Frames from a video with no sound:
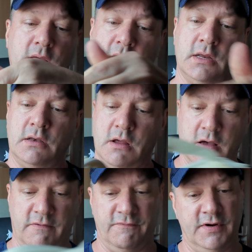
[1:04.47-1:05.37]
And
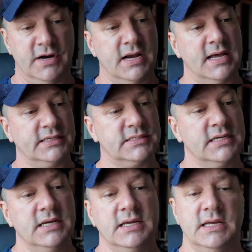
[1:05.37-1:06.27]
very nice.
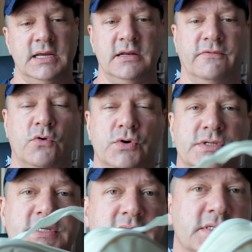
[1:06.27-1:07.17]
And of
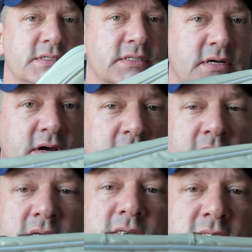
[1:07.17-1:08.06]
course this is
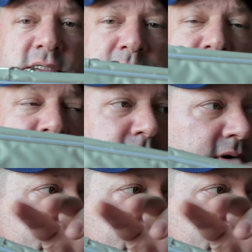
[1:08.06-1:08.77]
zippered.